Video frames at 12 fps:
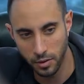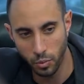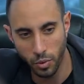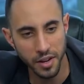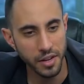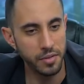
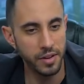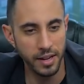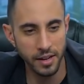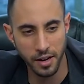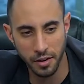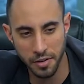What you
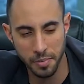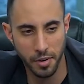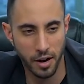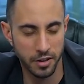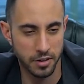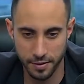need out of the
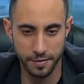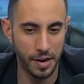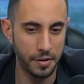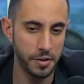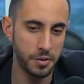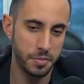box.
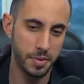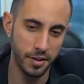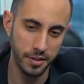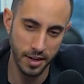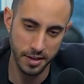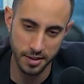Foundry was built
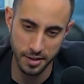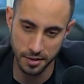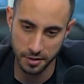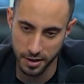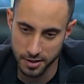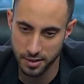and tested in
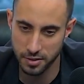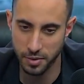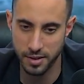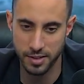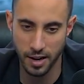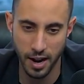crises
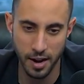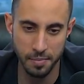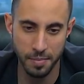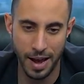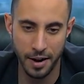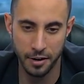when
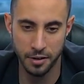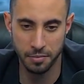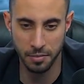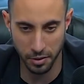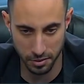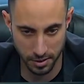time matters
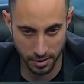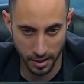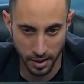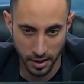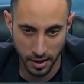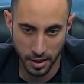most.
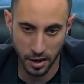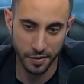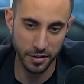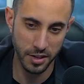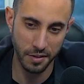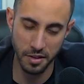It
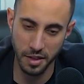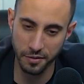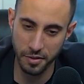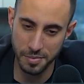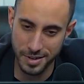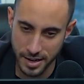offers everything
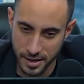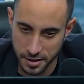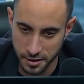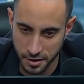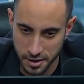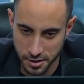from data
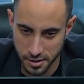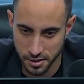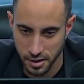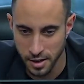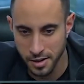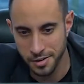integration
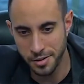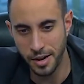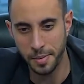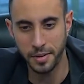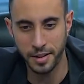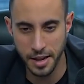to
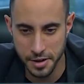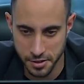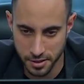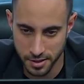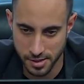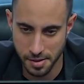
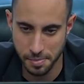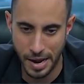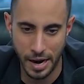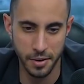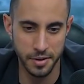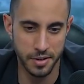applications that
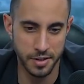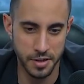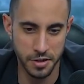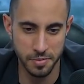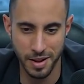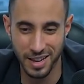power
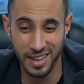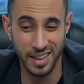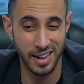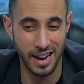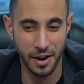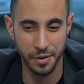decision making
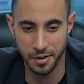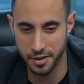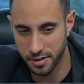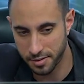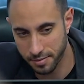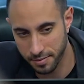in
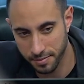hours.